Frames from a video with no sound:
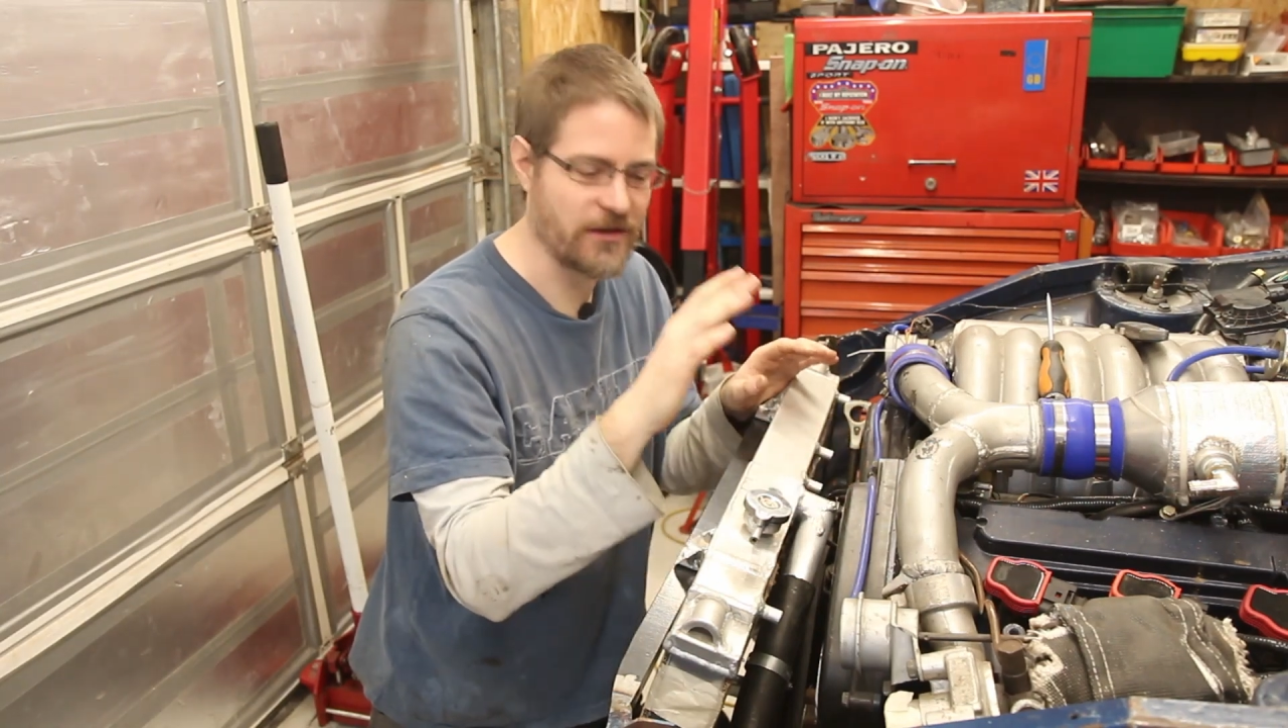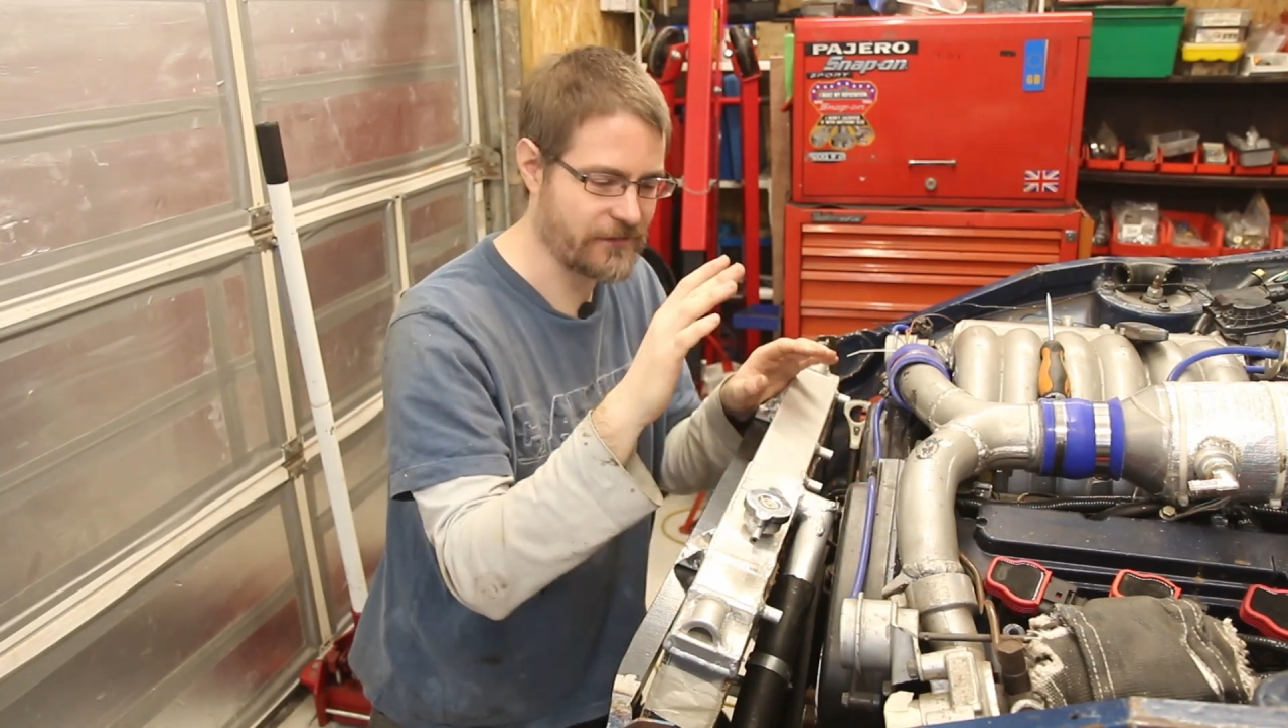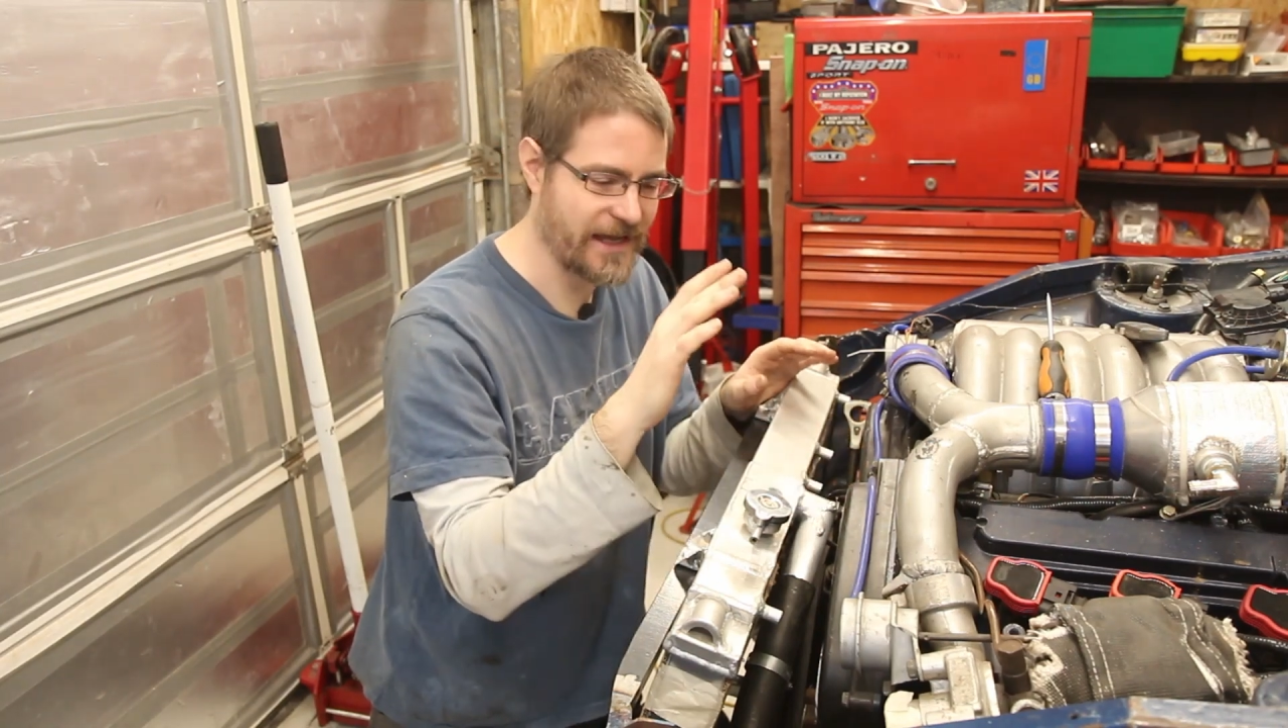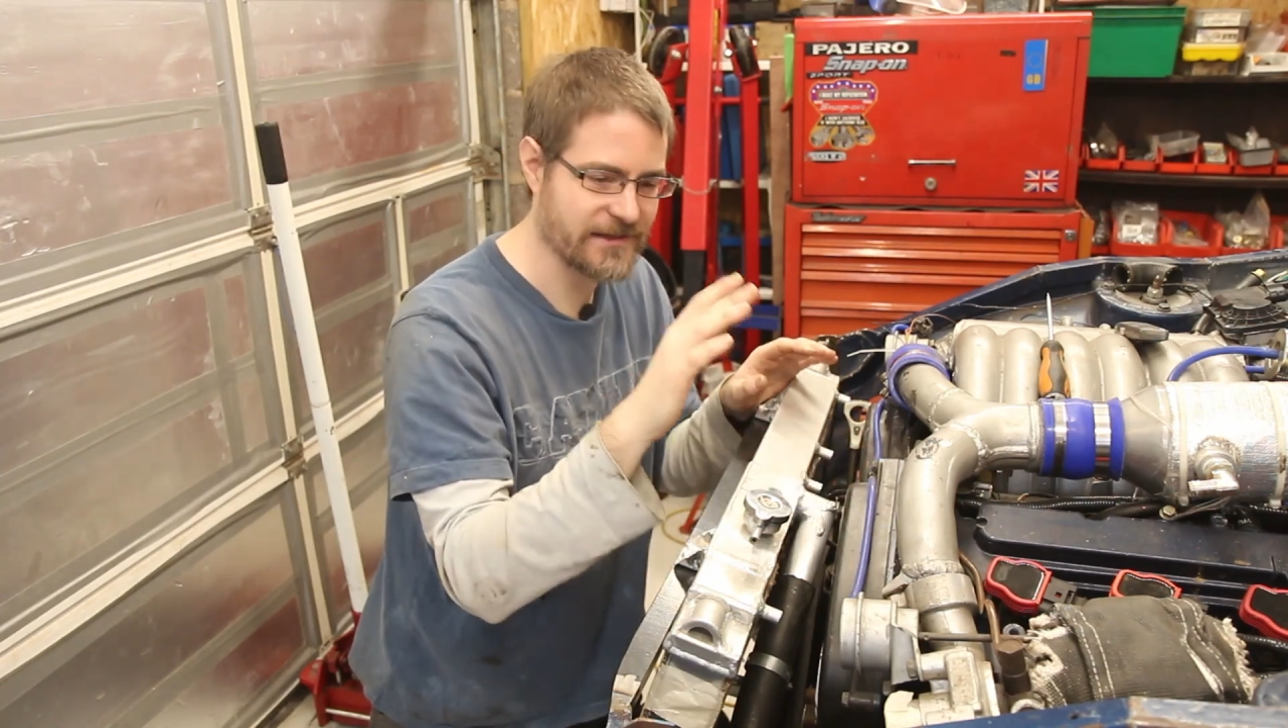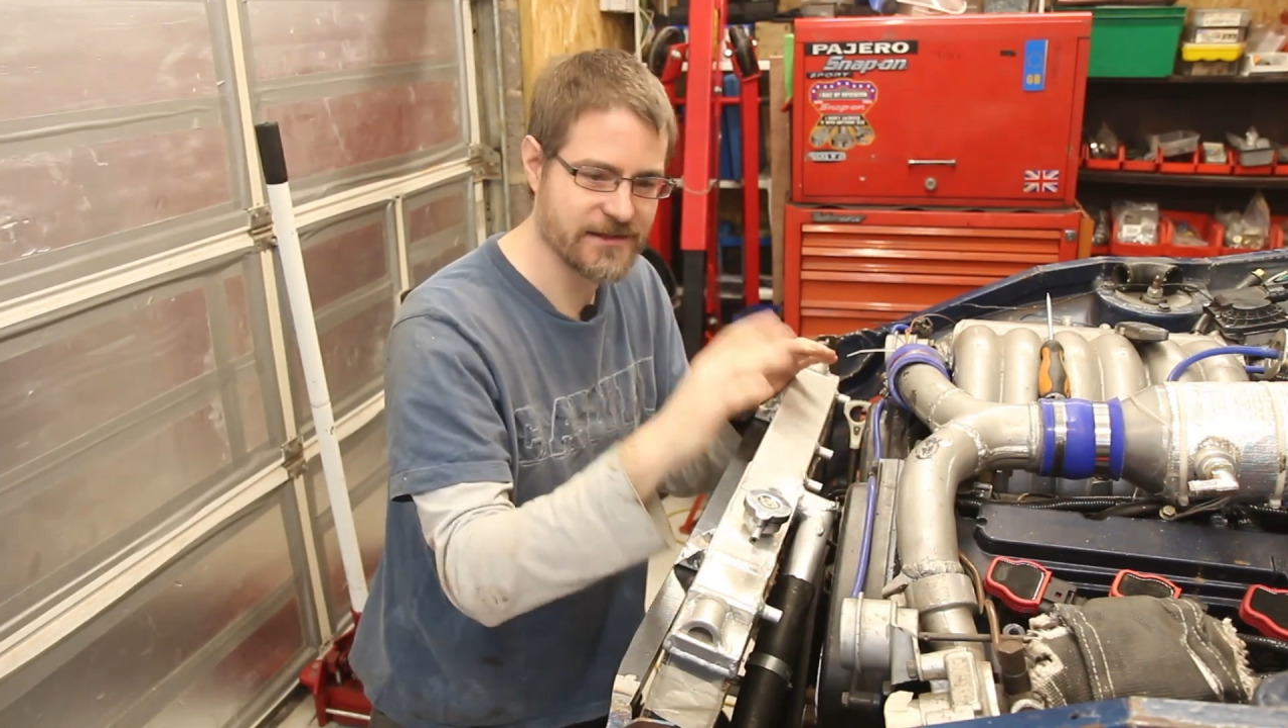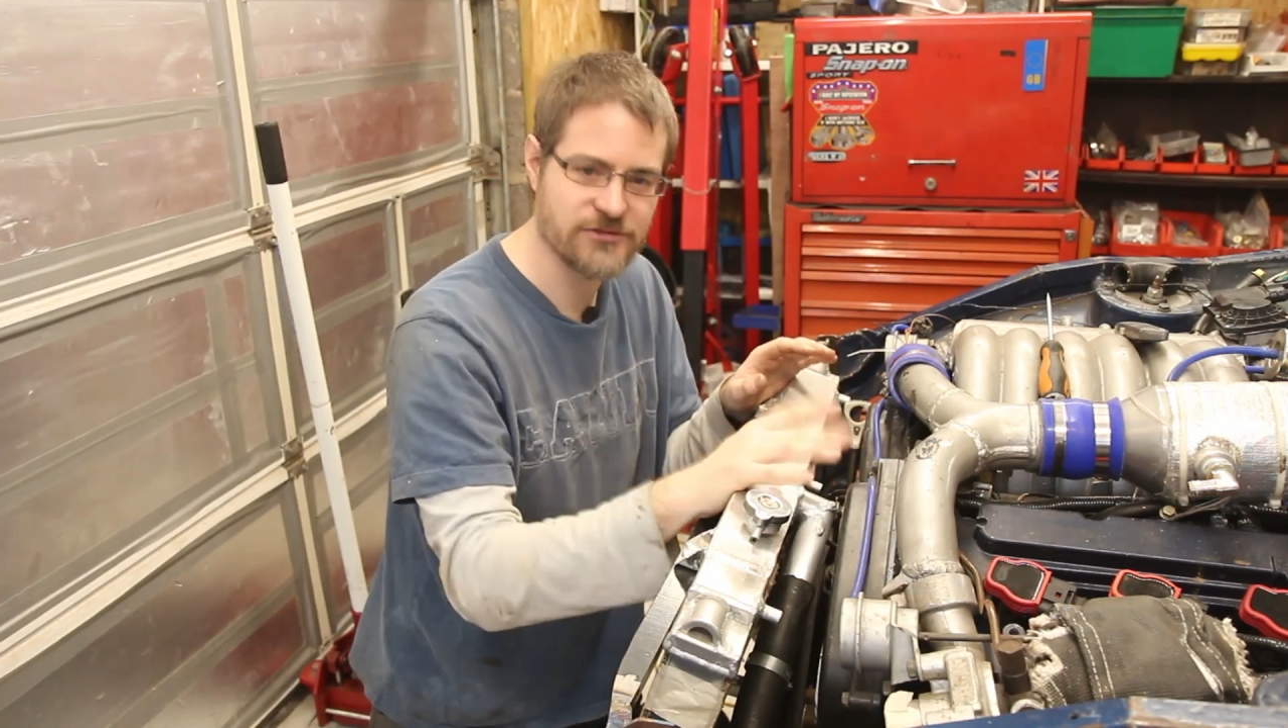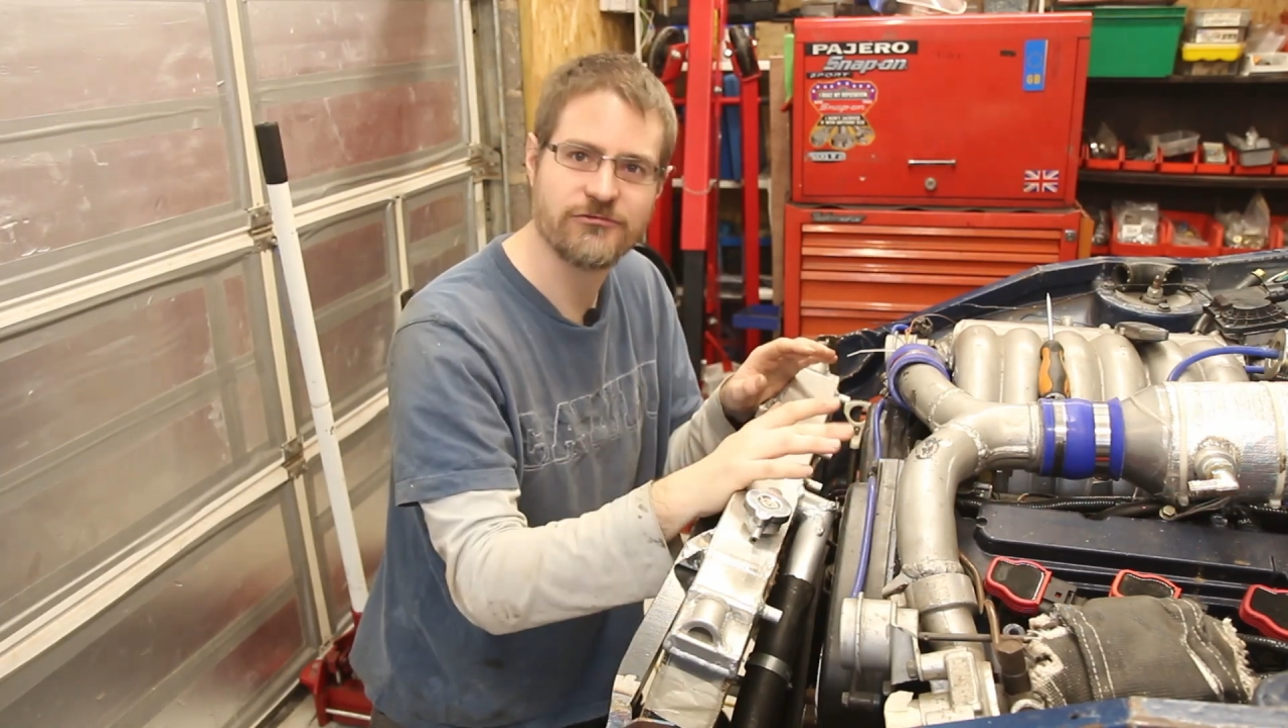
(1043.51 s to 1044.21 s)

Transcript: that I've had this